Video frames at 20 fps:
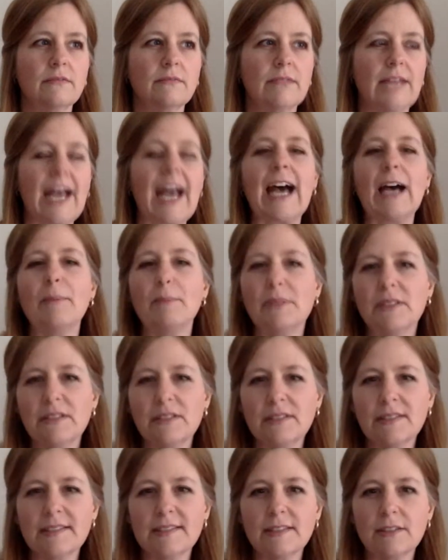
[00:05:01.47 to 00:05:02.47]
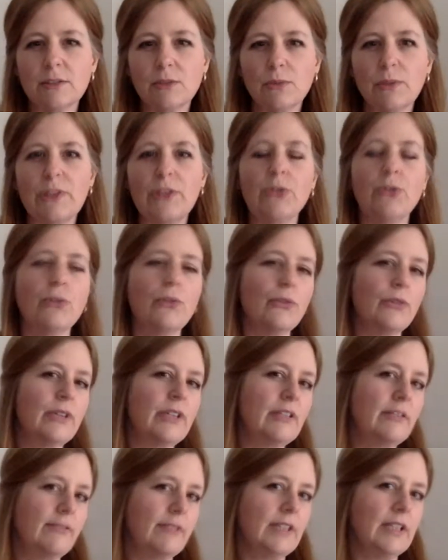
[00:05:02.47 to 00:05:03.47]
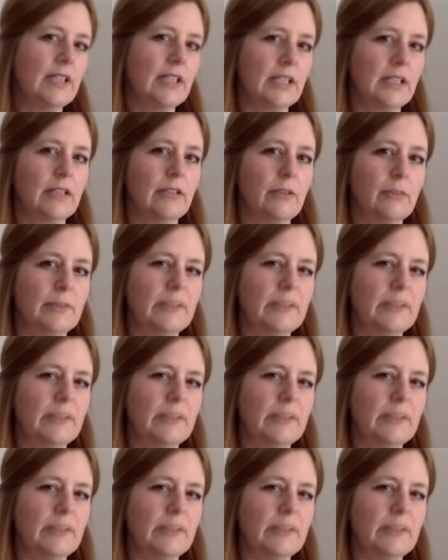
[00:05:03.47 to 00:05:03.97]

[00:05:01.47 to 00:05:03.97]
happens when you're already feeling a little